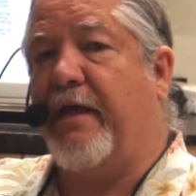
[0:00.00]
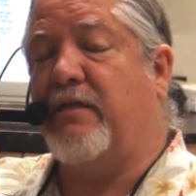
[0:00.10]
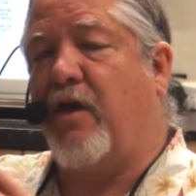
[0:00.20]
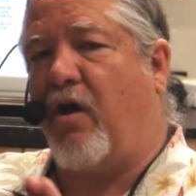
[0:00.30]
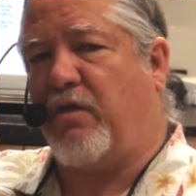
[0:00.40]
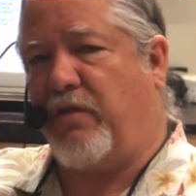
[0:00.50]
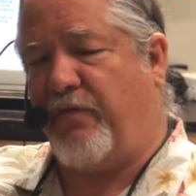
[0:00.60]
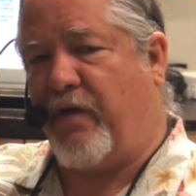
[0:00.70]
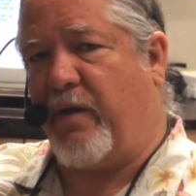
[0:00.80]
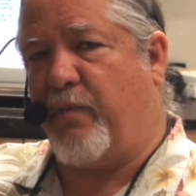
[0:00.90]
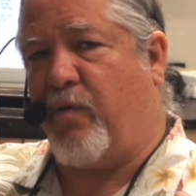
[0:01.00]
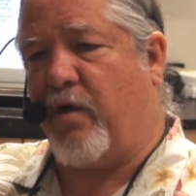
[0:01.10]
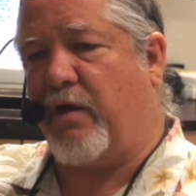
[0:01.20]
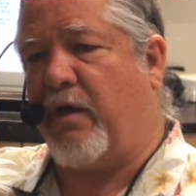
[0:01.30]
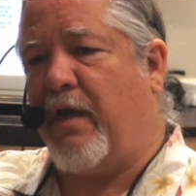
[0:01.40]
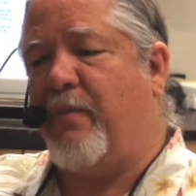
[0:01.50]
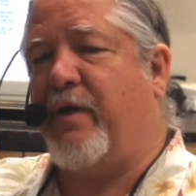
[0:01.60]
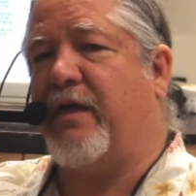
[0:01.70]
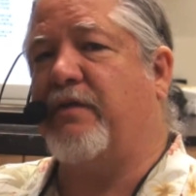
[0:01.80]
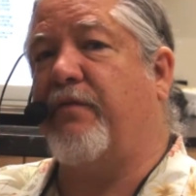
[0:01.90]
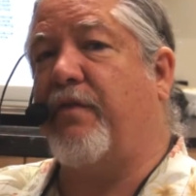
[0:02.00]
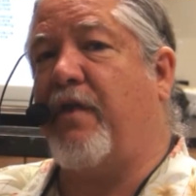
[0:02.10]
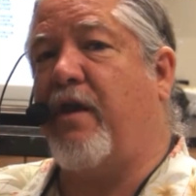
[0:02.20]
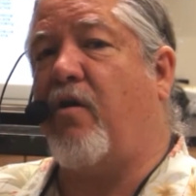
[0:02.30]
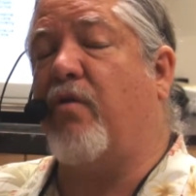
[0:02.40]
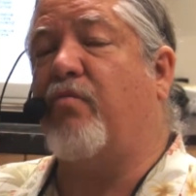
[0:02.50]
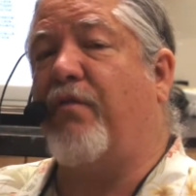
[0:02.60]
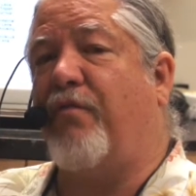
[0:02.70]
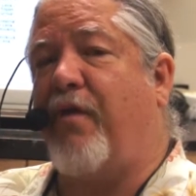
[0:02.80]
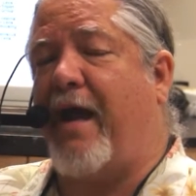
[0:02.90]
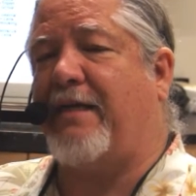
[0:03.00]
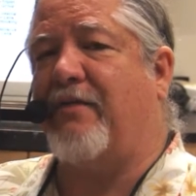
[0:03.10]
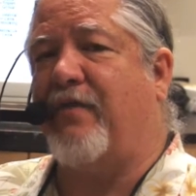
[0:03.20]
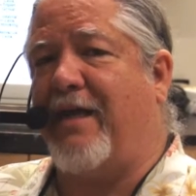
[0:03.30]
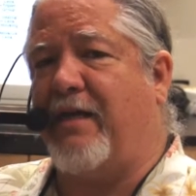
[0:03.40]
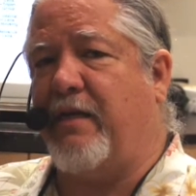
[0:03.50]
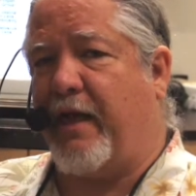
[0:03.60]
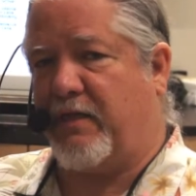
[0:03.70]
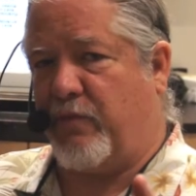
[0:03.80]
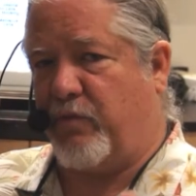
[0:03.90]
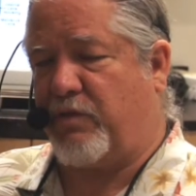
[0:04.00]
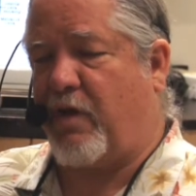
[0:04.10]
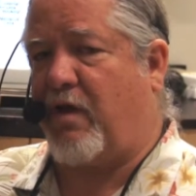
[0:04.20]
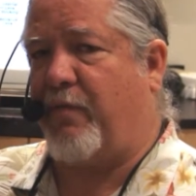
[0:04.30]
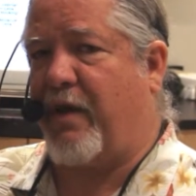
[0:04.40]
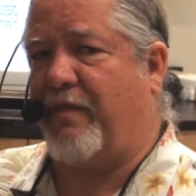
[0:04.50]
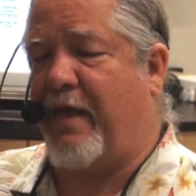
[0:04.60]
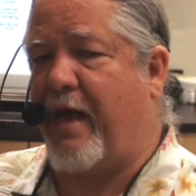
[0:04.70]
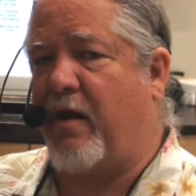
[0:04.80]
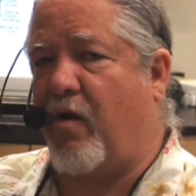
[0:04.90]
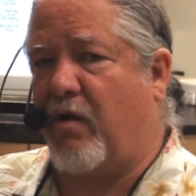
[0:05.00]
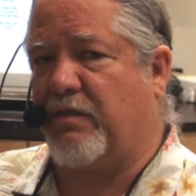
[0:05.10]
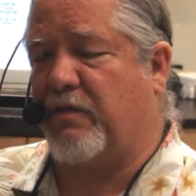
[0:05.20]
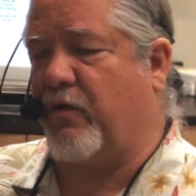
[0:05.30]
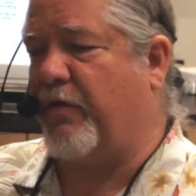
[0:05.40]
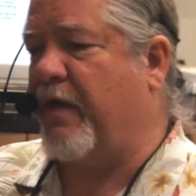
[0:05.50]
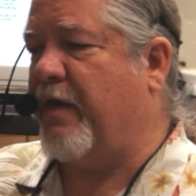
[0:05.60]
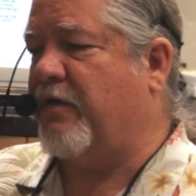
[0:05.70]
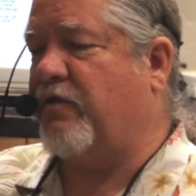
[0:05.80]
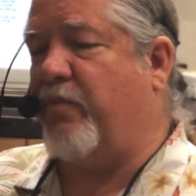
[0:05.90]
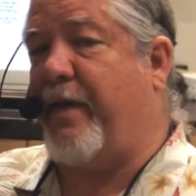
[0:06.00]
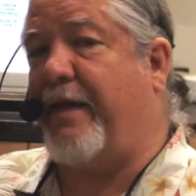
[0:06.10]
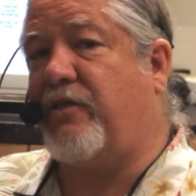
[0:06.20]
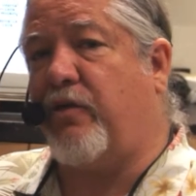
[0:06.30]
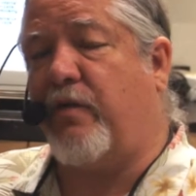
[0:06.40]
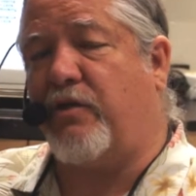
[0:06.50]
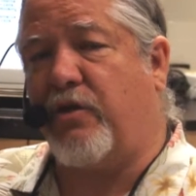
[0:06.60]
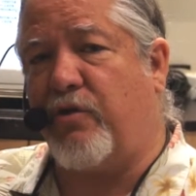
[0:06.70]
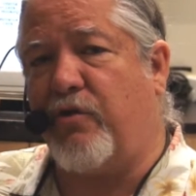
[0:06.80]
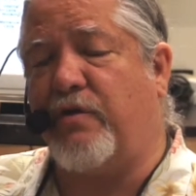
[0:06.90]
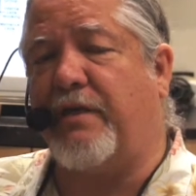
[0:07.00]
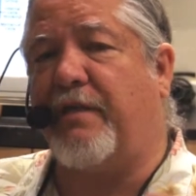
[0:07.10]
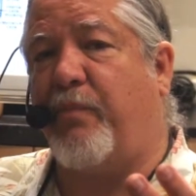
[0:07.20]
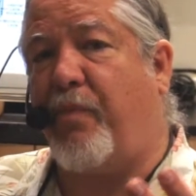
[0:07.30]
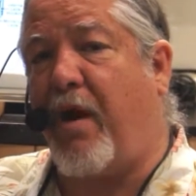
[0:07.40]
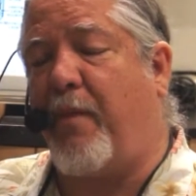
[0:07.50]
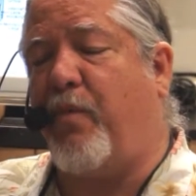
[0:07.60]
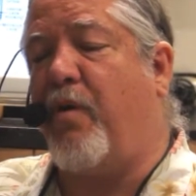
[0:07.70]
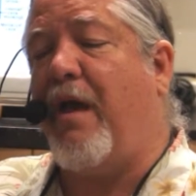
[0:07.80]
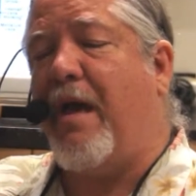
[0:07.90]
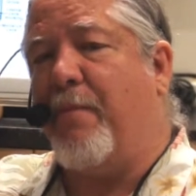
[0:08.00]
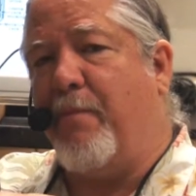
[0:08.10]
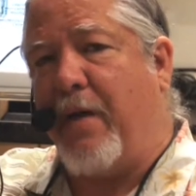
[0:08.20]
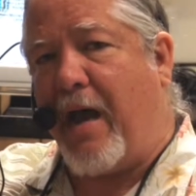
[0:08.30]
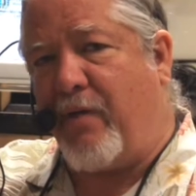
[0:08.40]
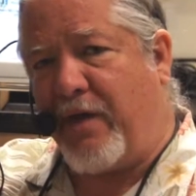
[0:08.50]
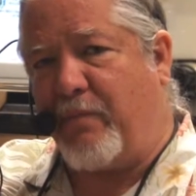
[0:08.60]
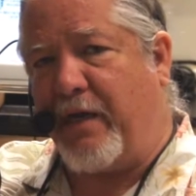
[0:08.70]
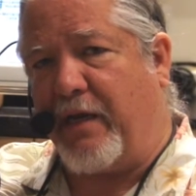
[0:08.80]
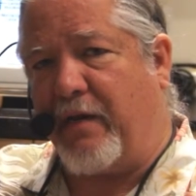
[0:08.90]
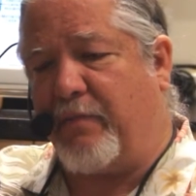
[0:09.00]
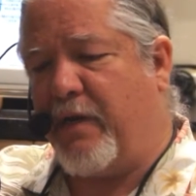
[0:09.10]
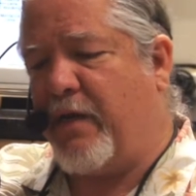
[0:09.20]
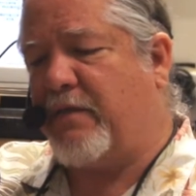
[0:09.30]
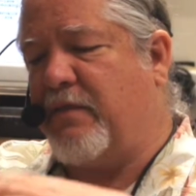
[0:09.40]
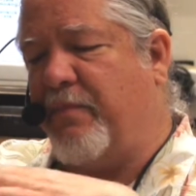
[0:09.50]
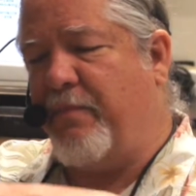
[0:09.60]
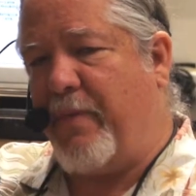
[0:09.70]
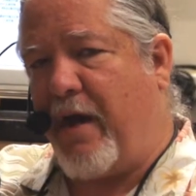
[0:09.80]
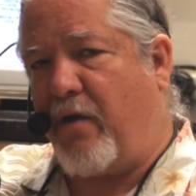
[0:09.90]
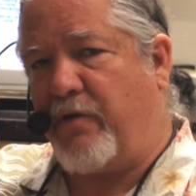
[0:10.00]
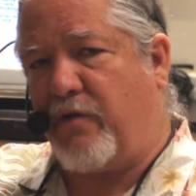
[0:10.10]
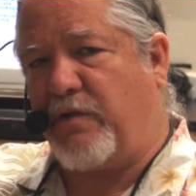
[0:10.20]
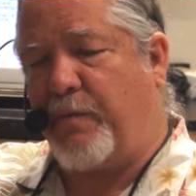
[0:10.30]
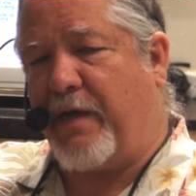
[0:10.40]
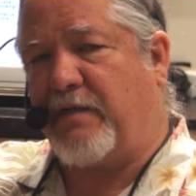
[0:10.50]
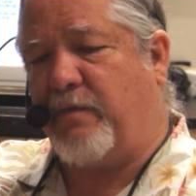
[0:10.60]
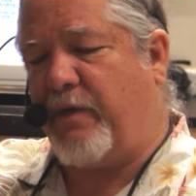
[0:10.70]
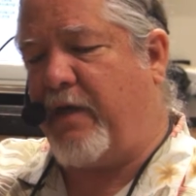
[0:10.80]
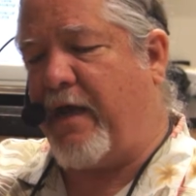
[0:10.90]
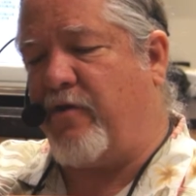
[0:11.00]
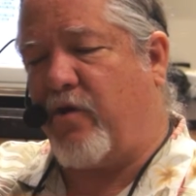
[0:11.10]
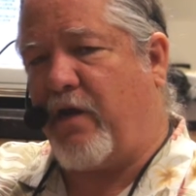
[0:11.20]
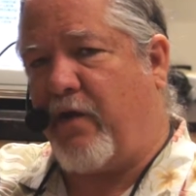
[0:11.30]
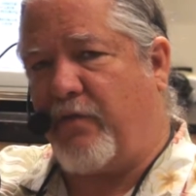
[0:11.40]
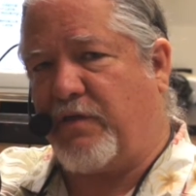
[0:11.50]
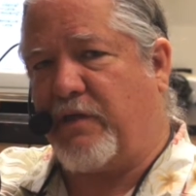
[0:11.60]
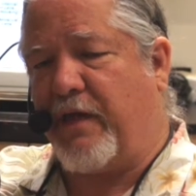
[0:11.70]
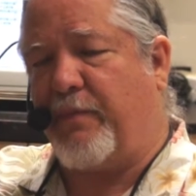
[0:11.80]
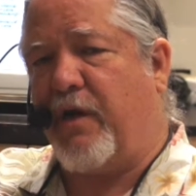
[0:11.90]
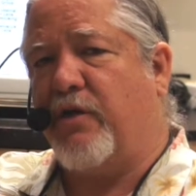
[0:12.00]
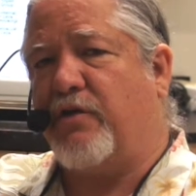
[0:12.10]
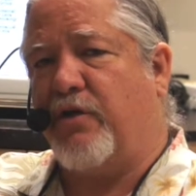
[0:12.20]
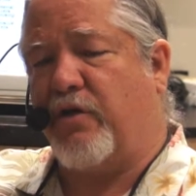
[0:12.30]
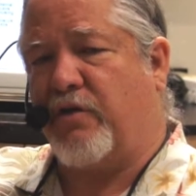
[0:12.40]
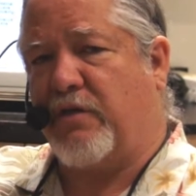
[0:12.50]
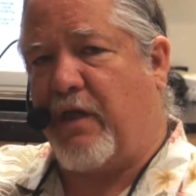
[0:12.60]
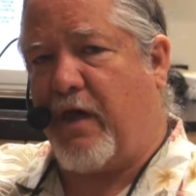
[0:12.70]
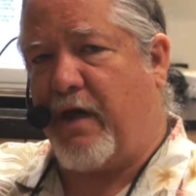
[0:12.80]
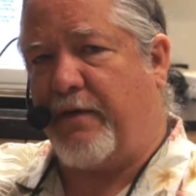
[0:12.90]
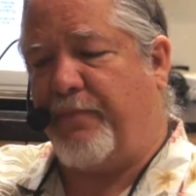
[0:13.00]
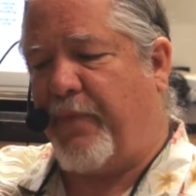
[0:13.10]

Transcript: is also very important because of a thing called refractive index, and we'll talk about that also. So make sure that you're using the proper mounting medium to mount your specimen and your cover slip to your slide.